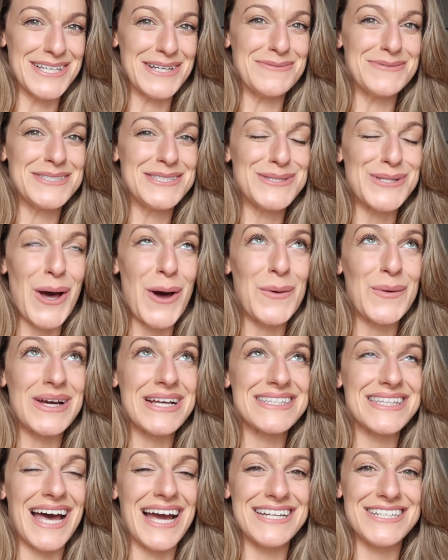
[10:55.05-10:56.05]
So I'm so
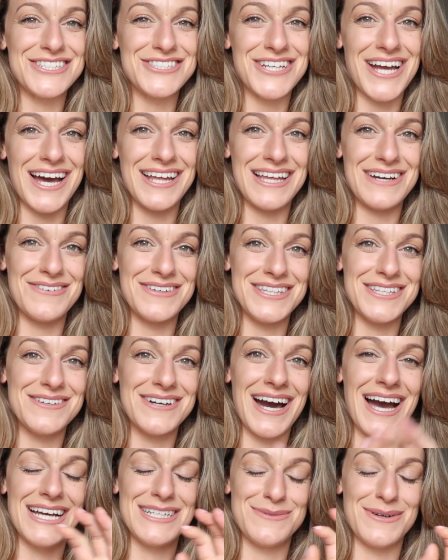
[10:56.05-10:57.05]
excited to share that with you
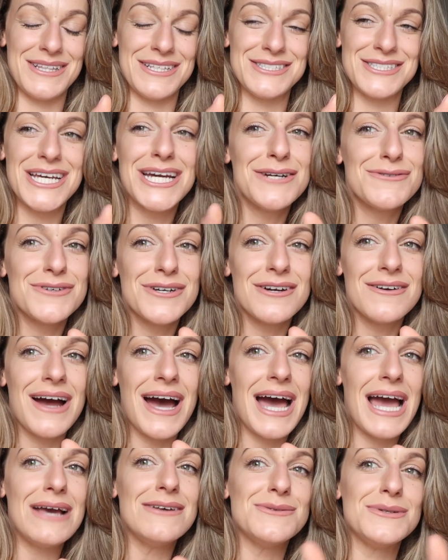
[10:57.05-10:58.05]
guys when the sofa
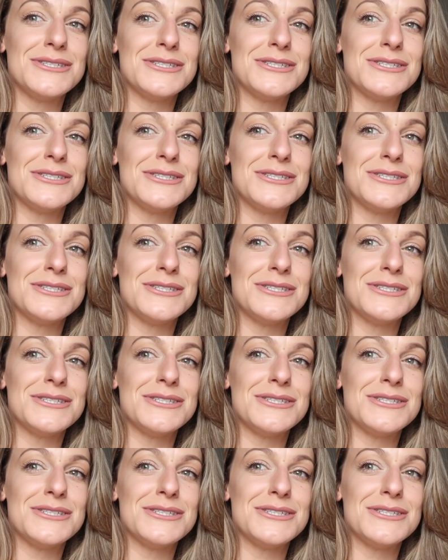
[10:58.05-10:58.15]
arrives,